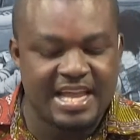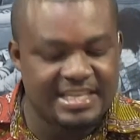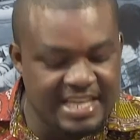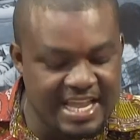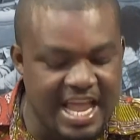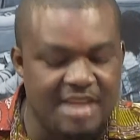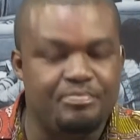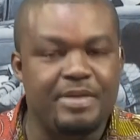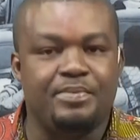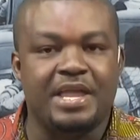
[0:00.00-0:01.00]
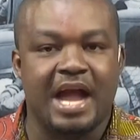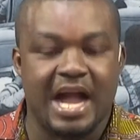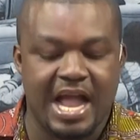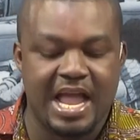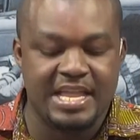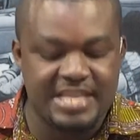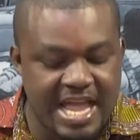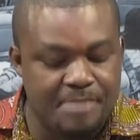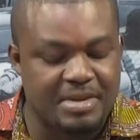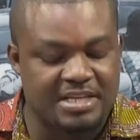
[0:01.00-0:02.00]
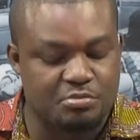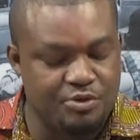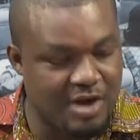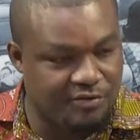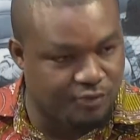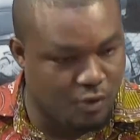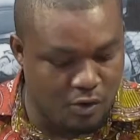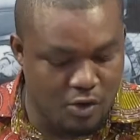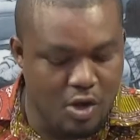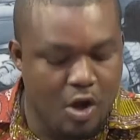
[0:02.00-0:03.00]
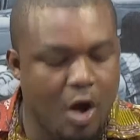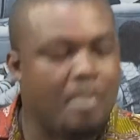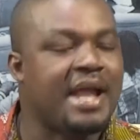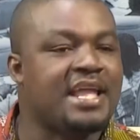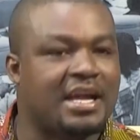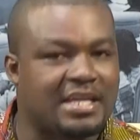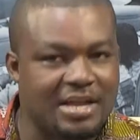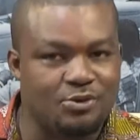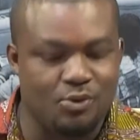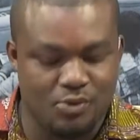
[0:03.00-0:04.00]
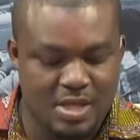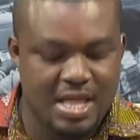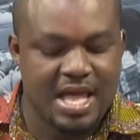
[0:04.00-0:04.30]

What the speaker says: any NPP a year in Rasmuja for oh my credo.